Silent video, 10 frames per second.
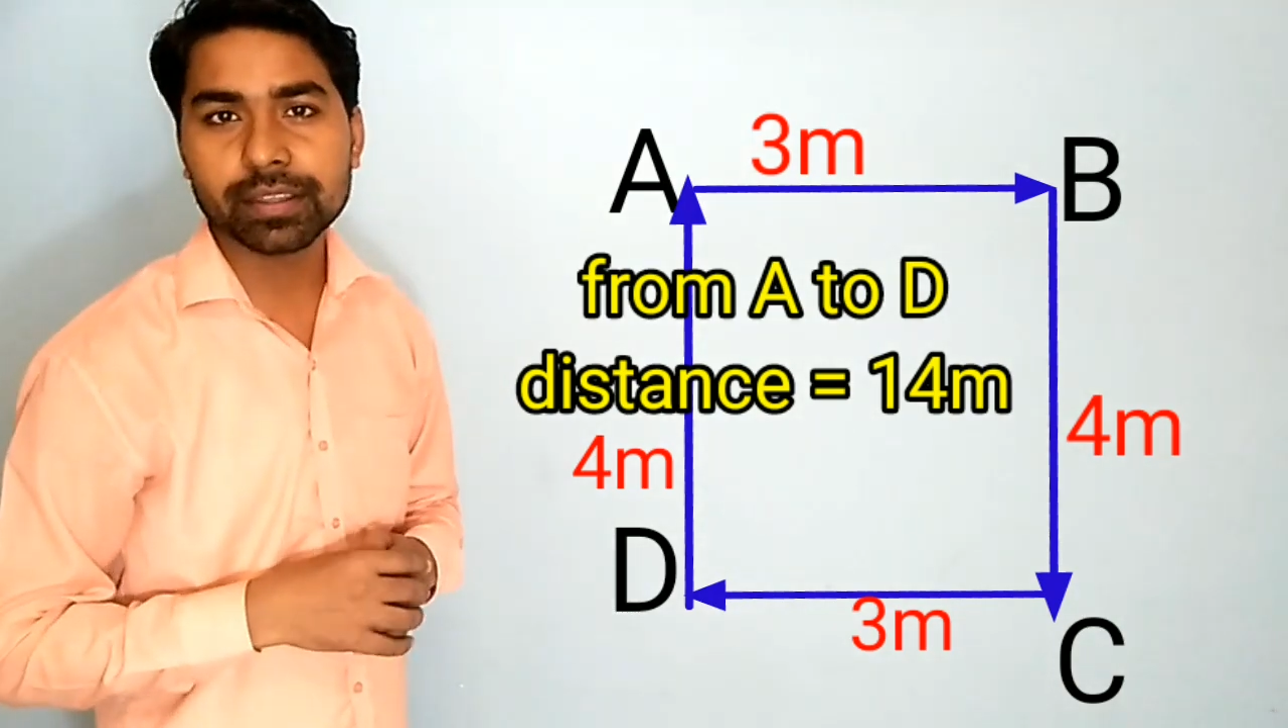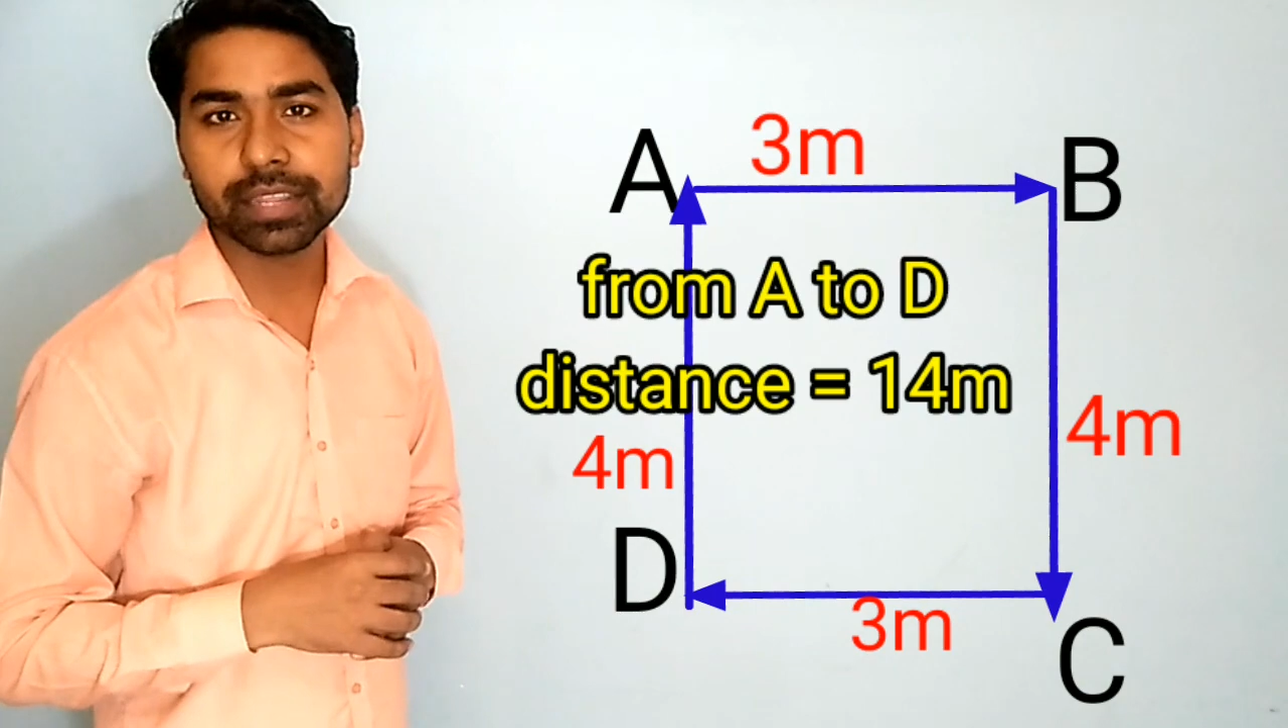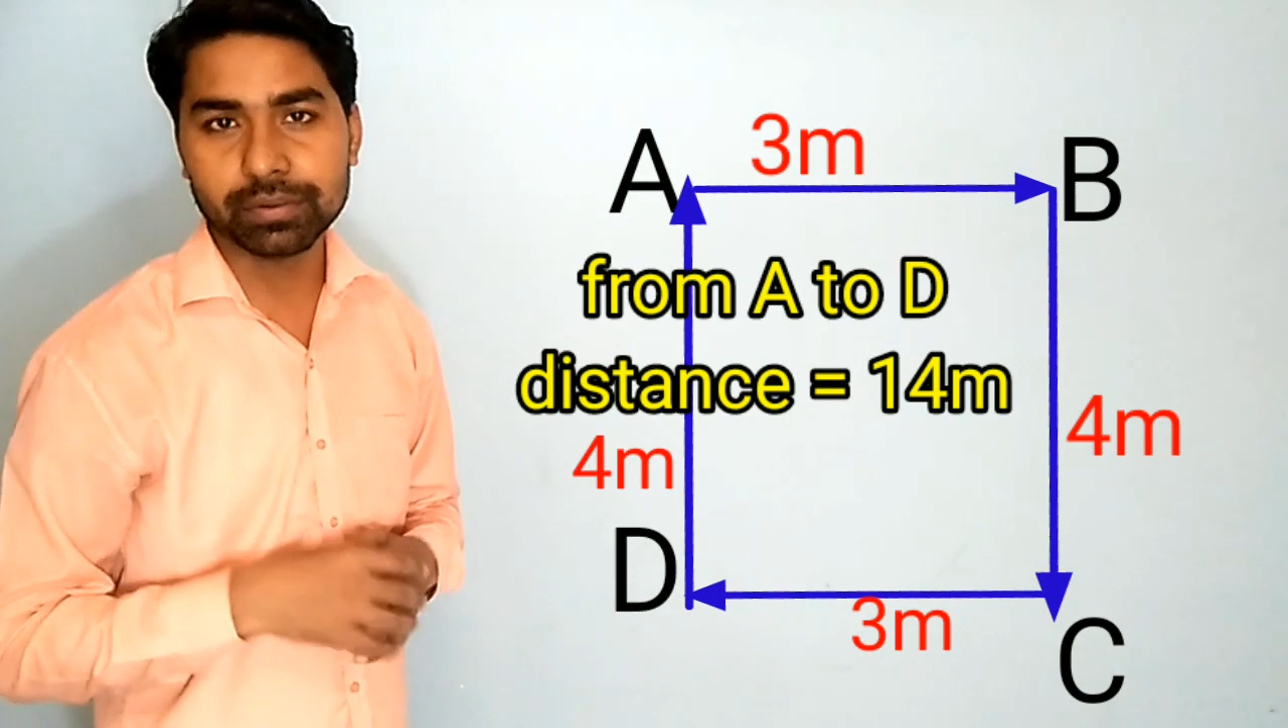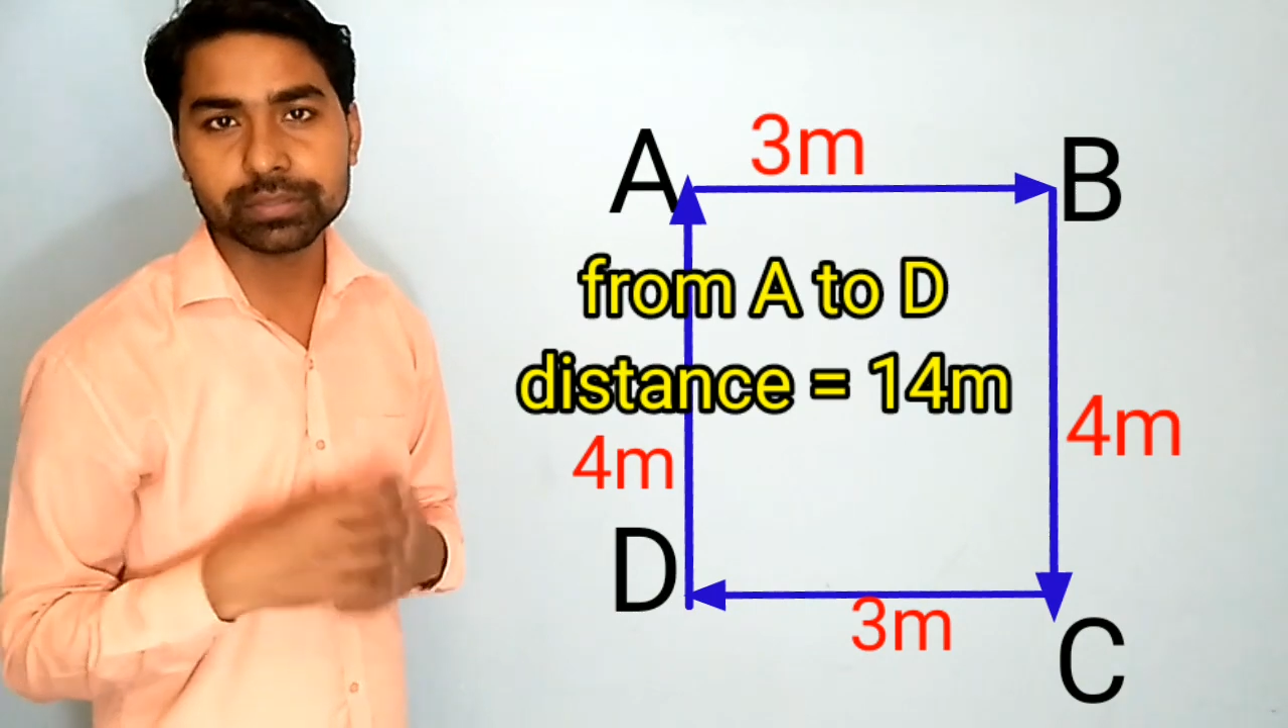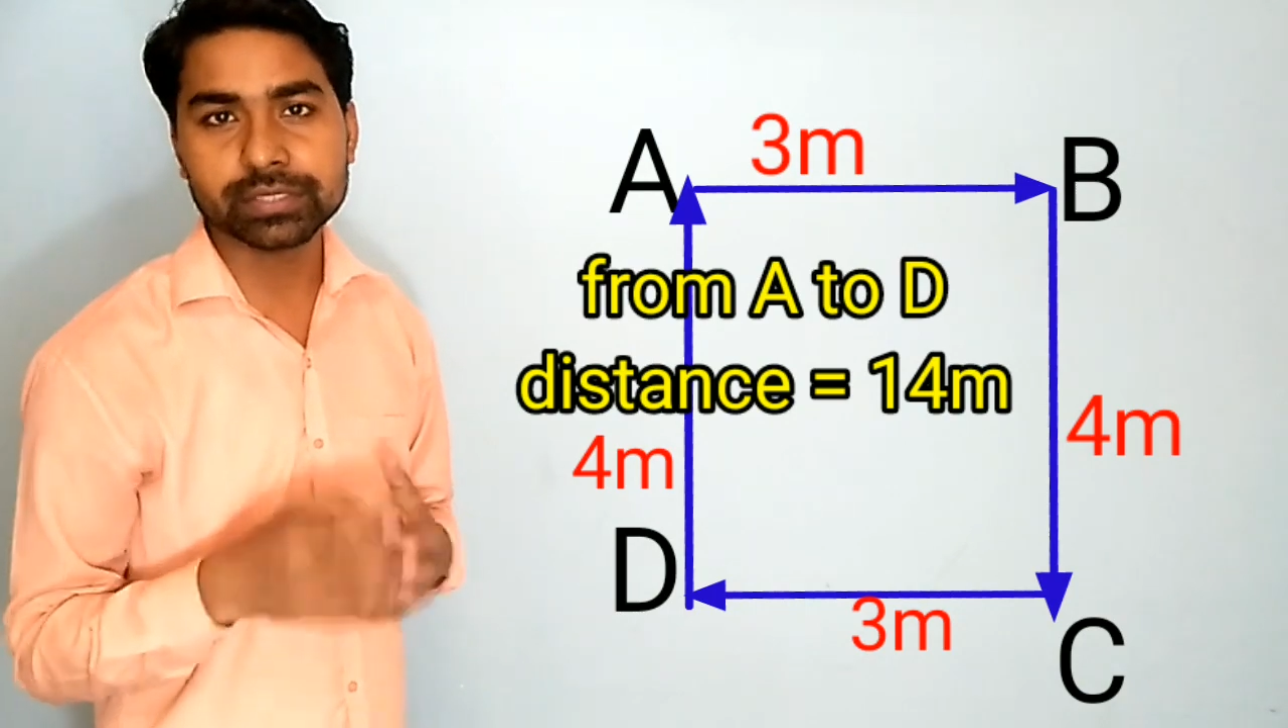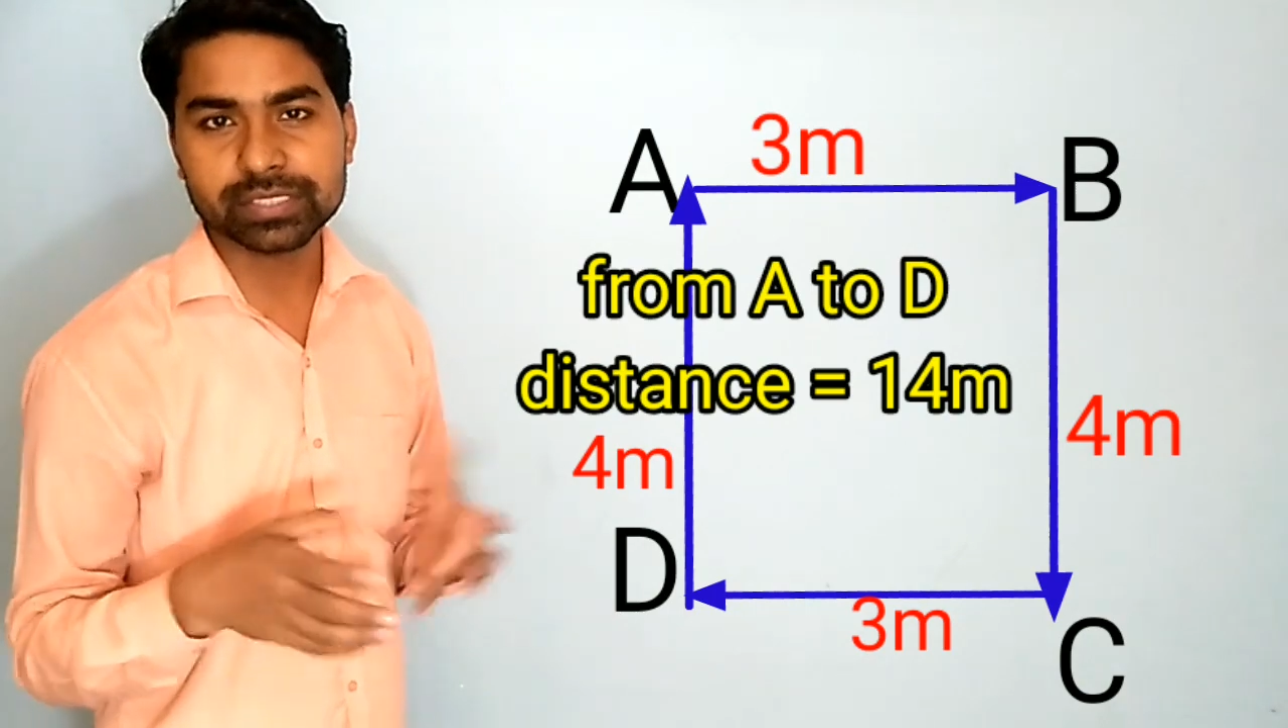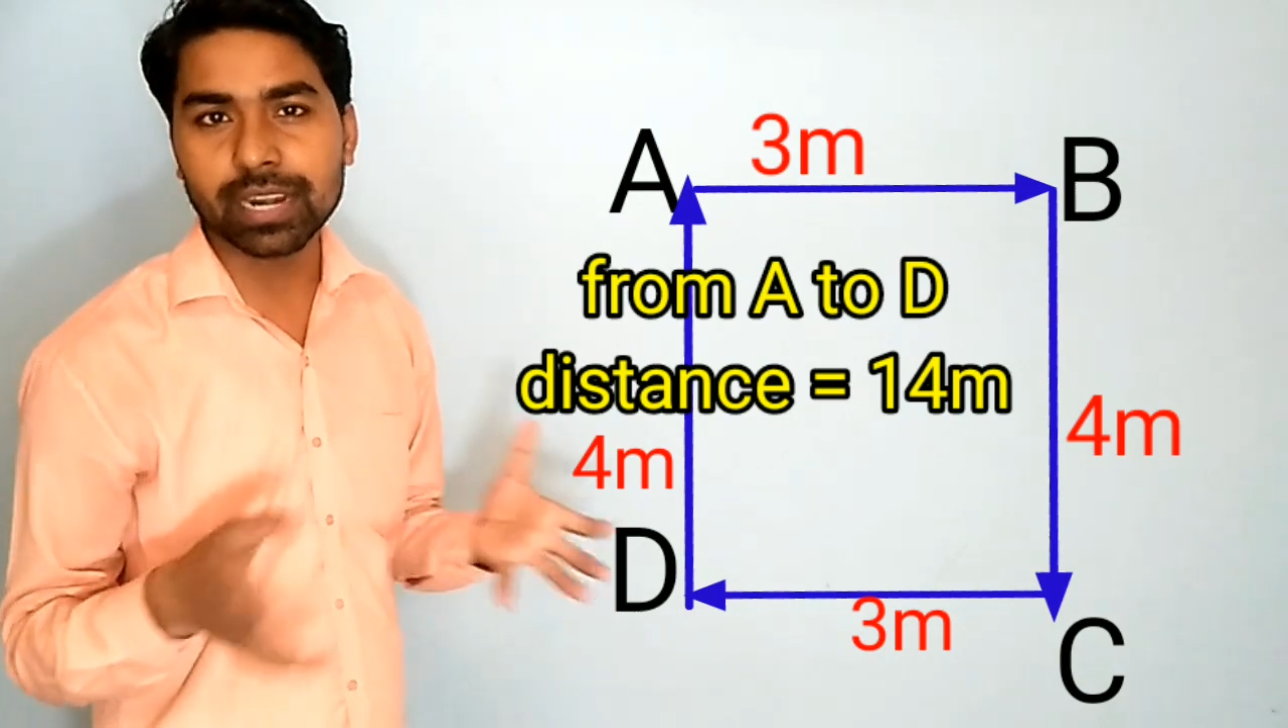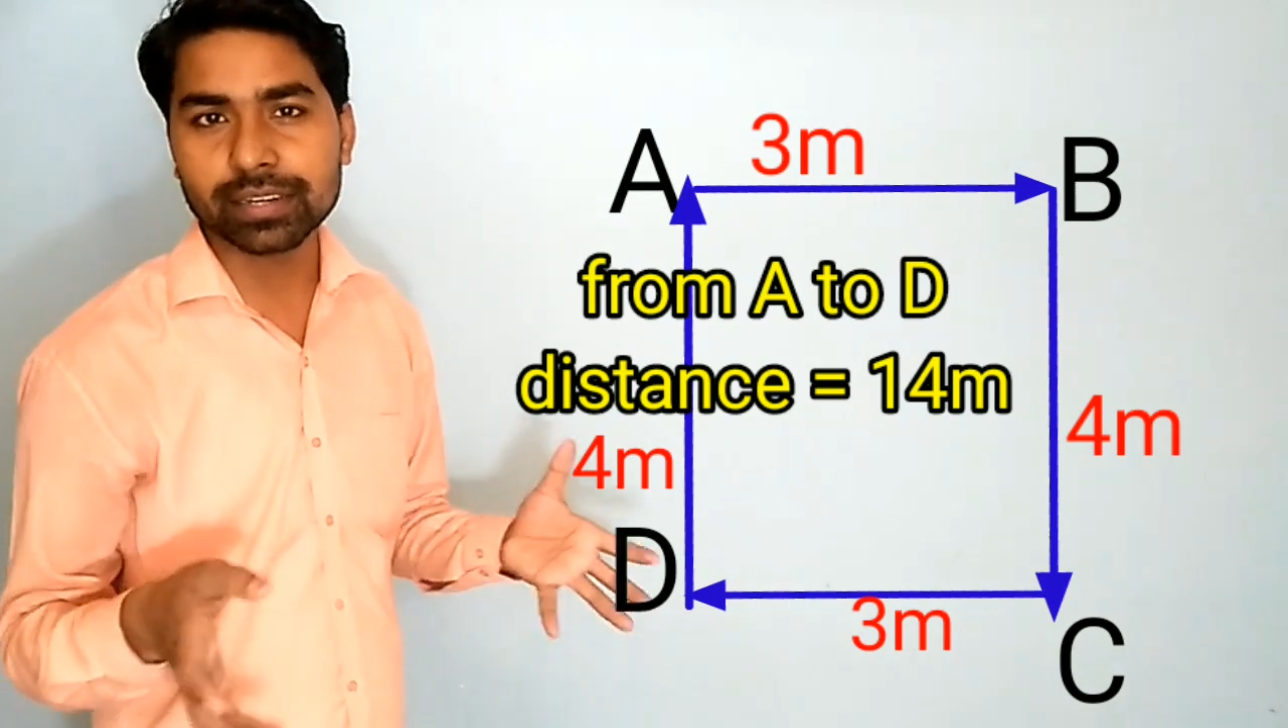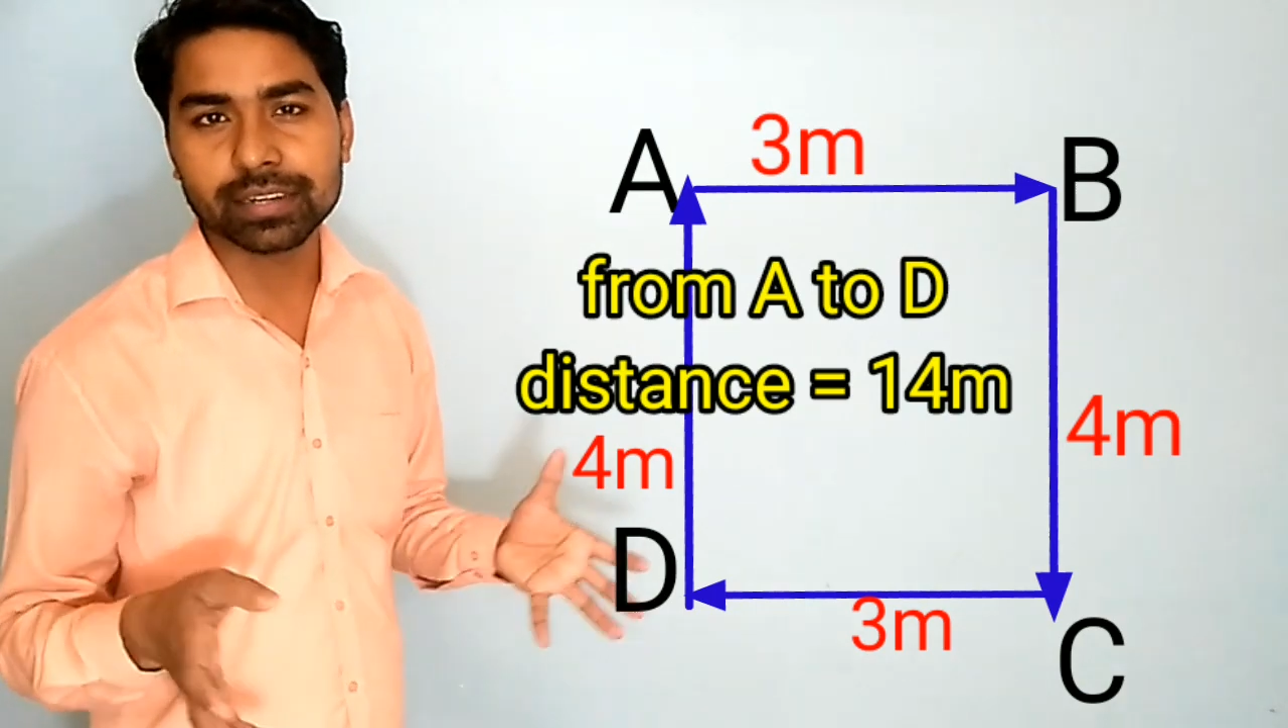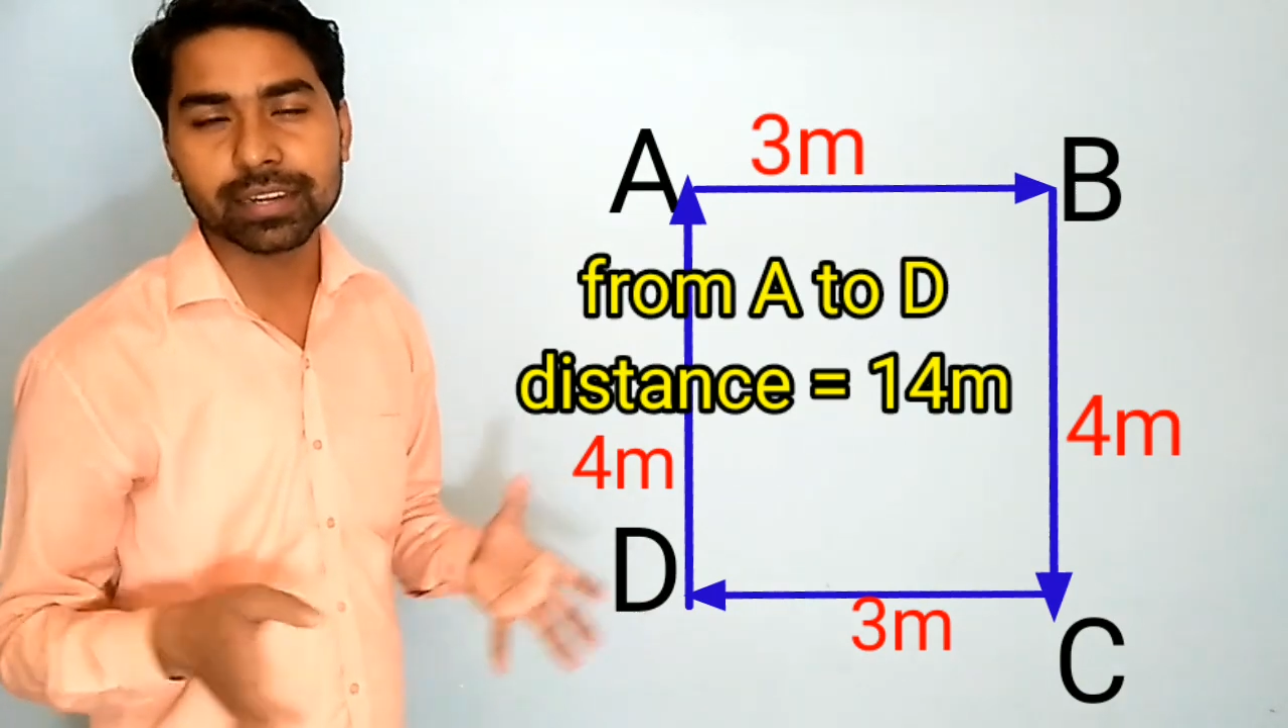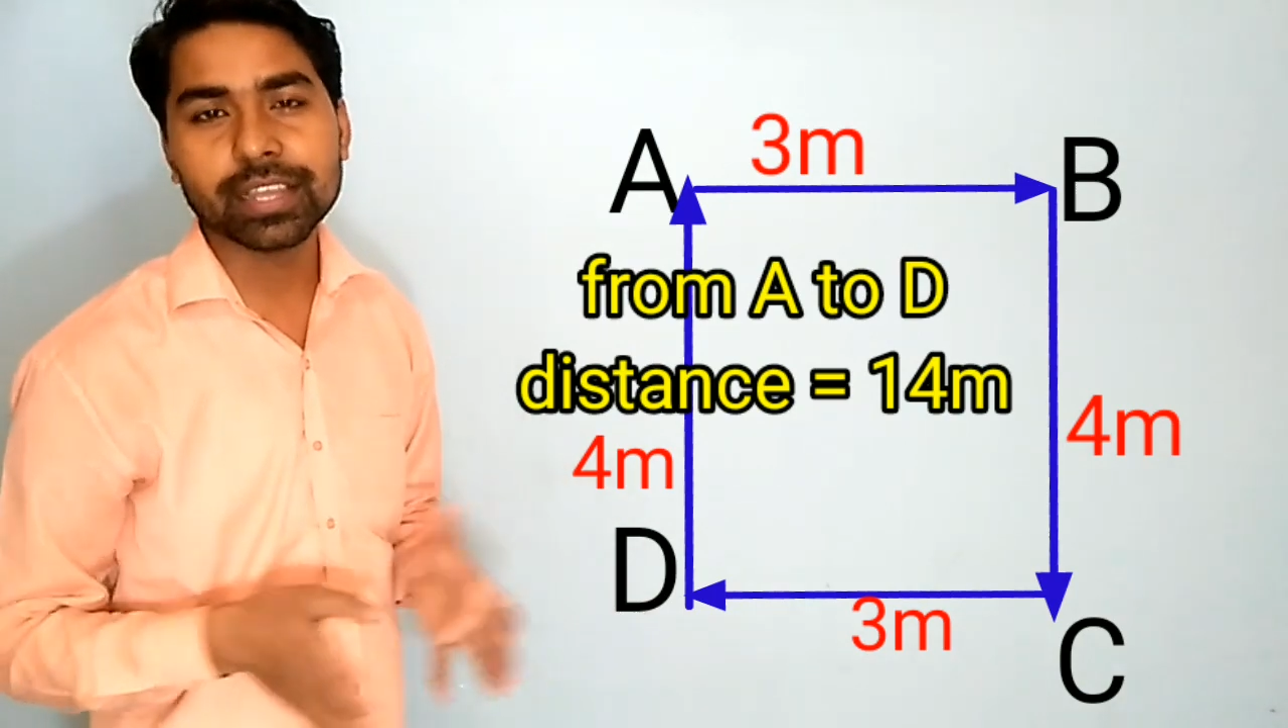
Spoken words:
He was started.